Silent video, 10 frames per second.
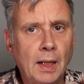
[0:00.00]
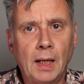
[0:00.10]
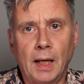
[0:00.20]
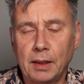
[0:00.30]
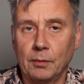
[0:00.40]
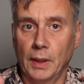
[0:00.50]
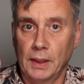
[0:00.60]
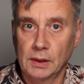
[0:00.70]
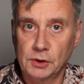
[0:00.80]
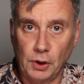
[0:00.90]

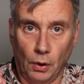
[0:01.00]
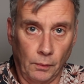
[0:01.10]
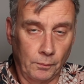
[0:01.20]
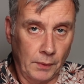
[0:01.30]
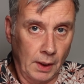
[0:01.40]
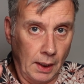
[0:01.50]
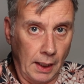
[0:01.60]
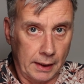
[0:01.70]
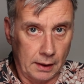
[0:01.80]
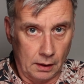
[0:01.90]
Anyway, so
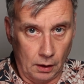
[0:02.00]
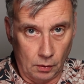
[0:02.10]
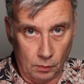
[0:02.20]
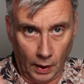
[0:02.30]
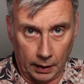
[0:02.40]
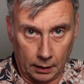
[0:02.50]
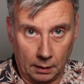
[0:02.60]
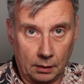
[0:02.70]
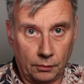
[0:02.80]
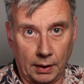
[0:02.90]
I can go
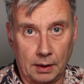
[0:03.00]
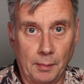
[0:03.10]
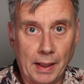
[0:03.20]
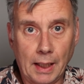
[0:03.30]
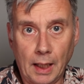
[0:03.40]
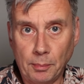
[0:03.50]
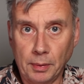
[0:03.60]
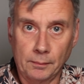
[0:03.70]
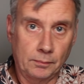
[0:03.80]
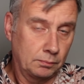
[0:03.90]
create a Mac
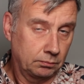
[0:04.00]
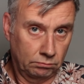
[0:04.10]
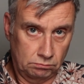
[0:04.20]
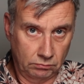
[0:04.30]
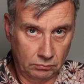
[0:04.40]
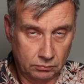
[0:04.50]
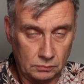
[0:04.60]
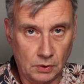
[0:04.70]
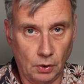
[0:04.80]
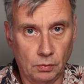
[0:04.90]
app.
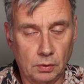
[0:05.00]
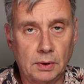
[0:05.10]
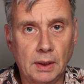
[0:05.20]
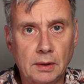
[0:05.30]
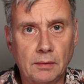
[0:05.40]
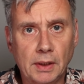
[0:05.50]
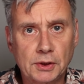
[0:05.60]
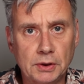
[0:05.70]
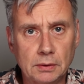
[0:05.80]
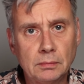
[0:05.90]
Go that
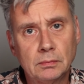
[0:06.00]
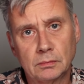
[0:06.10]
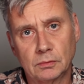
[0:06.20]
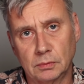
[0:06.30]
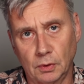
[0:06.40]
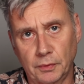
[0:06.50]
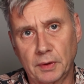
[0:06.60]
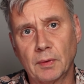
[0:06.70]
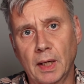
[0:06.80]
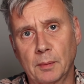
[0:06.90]
direction, will
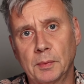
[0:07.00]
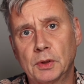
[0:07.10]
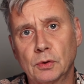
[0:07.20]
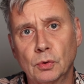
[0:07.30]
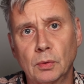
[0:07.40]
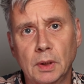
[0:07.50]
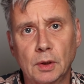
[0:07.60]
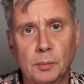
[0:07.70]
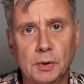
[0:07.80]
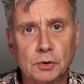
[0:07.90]
require me to do a
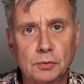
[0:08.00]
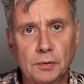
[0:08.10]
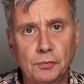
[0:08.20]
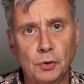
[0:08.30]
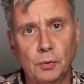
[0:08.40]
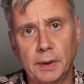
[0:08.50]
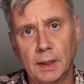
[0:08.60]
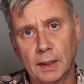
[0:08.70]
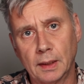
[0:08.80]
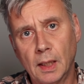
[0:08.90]
little bit of
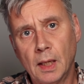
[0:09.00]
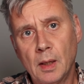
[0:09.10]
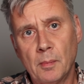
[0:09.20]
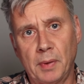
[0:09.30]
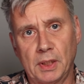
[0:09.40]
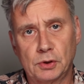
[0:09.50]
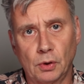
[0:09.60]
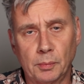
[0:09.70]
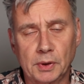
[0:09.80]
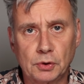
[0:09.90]
SwiftUI and make
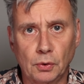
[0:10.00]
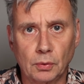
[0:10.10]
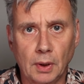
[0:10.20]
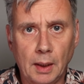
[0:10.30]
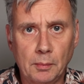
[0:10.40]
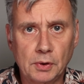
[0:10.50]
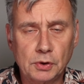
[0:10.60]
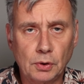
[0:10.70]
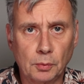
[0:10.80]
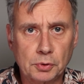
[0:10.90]
some external
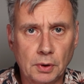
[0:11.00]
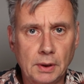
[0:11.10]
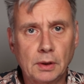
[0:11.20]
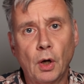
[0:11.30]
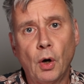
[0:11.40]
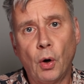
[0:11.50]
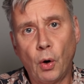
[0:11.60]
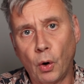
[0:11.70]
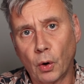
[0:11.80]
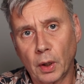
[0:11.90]
libraries obsolete,
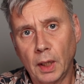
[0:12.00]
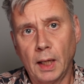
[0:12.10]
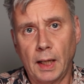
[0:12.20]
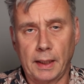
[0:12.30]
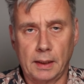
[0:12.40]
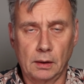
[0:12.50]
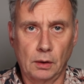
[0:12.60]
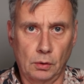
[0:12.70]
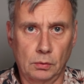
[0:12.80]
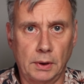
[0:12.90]
or I can
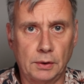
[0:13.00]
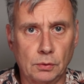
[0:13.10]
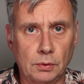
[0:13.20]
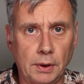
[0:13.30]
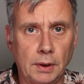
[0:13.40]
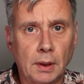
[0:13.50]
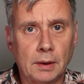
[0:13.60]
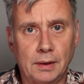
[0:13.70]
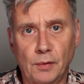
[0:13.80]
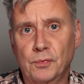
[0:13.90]
go into the
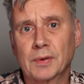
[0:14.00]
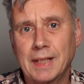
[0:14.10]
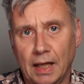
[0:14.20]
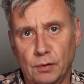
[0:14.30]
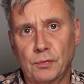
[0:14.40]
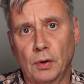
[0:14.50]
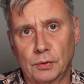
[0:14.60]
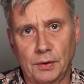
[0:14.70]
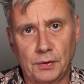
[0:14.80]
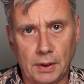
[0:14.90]
different kind of
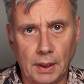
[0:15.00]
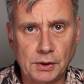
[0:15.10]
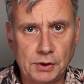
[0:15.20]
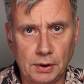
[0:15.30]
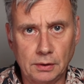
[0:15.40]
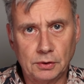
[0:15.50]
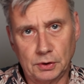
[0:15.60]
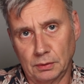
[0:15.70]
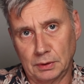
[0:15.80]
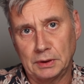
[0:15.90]
authentication
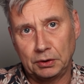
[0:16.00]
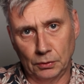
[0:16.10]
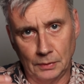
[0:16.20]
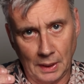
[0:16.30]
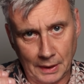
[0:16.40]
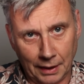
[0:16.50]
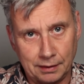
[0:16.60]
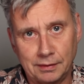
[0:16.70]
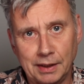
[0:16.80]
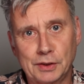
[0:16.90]
so that you
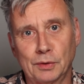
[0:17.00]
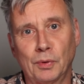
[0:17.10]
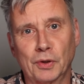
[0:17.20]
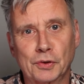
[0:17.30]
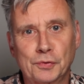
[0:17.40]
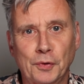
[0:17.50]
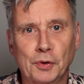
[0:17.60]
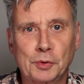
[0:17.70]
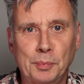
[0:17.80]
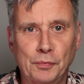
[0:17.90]
can test the waters
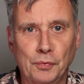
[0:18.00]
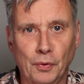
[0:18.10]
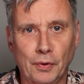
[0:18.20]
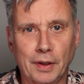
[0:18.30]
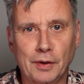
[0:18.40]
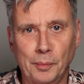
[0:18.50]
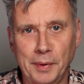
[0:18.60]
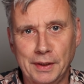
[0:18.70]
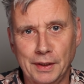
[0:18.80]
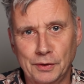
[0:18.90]
first before
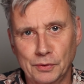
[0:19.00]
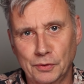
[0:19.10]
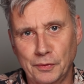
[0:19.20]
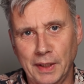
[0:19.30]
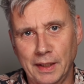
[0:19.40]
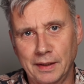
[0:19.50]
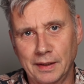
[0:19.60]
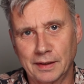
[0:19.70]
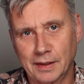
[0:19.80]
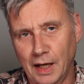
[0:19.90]
committing to creating
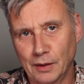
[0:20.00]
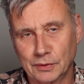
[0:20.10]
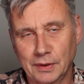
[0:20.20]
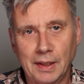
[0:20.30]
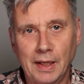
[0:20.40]
an account.